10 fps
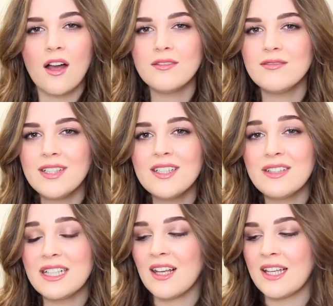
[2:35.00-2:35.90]
I
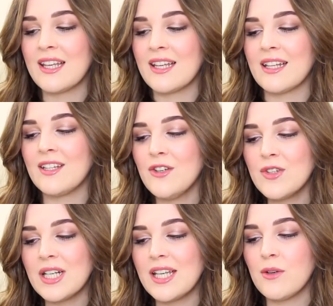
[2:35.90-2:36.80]
really like it.
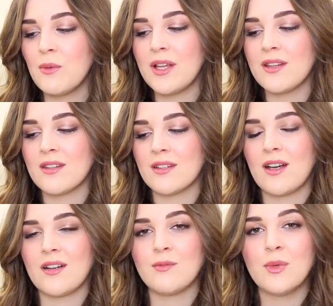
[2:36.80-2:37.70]
Usually with
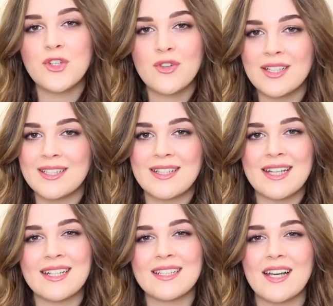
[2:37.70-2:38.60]
kind of moisturising
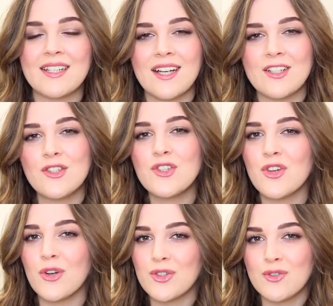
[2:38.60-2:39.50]
things, I do
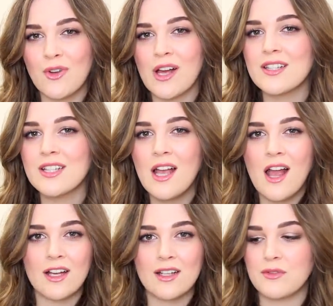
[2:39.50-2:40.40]
struggle to find
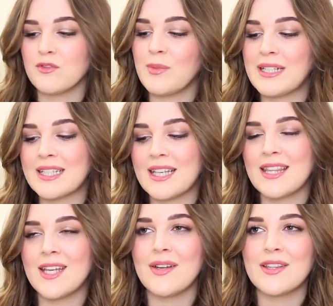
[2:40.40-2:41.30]
a good one for my
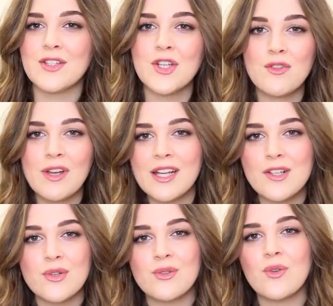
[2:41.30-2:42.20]
skin. They're either too
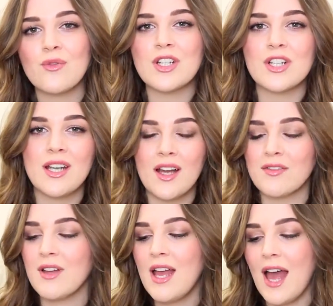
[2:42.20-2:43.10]
rich or not rich
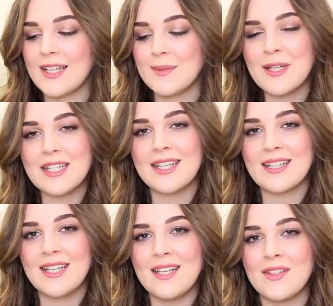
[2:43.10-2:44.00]
enough, and especially
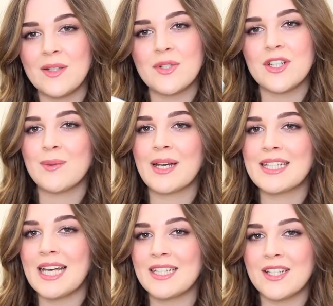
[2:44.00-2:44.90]
in the evening, which is when
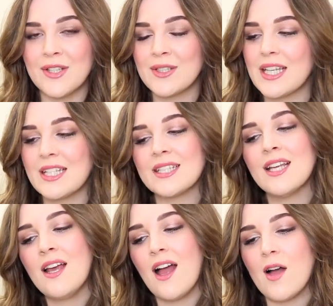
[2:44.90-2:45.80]
I tend to use this,
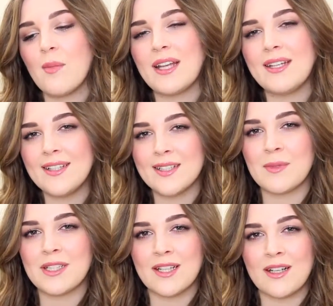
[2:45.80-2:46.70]
I need
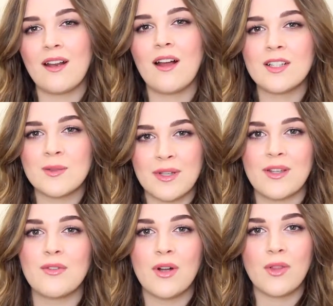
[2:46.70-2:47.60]
something that's going to last
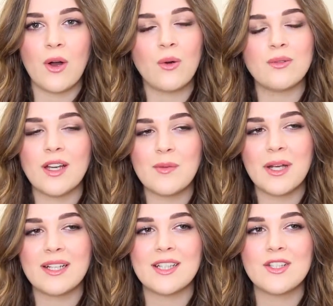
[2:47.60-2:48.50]
me throughout the whole night,
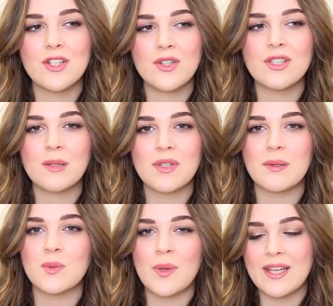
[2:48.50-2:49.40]
because I do
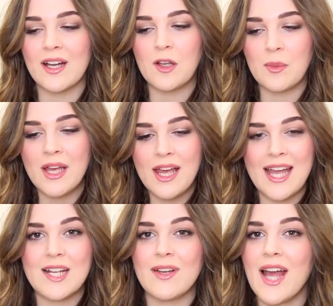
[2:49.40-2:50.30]
sometimes wake up
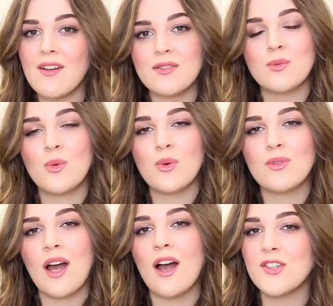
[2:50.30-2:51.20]
and if I haven't
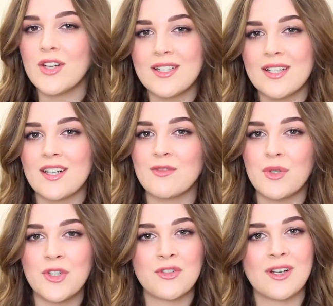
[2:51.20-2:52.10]
worn a hydrating enough
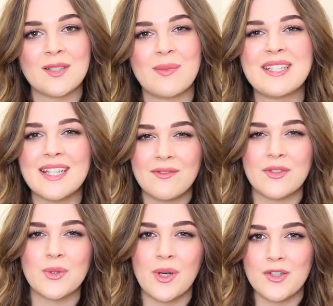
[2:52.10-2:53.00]
moisturiser, my skin
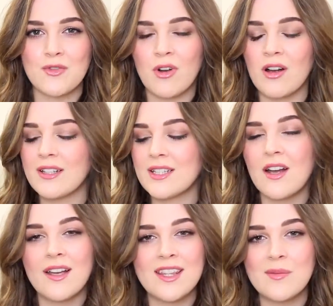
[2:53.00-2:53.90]
feels quite dry and
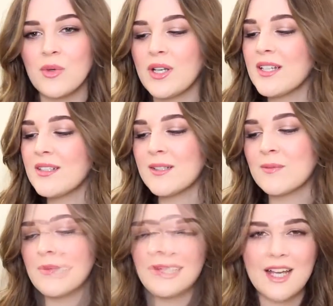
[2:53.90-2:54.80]
tight in the mornings.
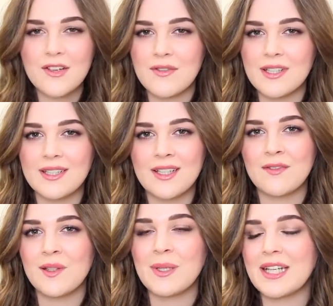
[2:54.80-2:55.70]
The texture of this is
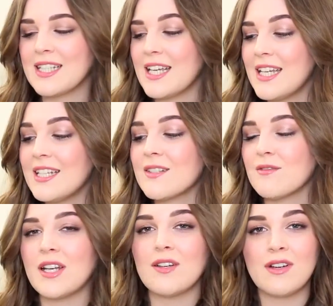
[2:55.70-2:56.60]
lovely because it is
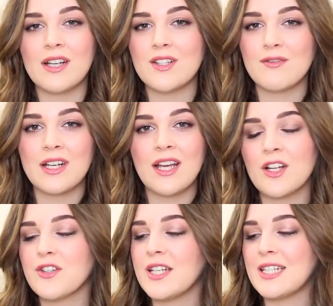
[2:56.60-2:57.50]
really rich, really
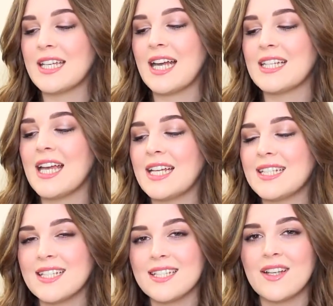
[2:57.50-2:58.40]
hydrating, and yet
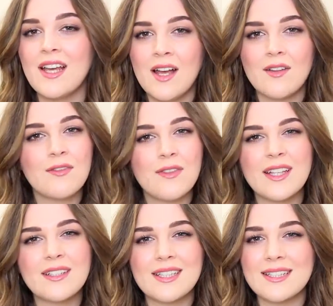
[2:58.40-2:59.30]
it doesn't
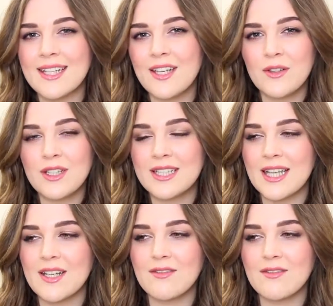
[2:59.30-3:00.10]
feel sticky on the skin.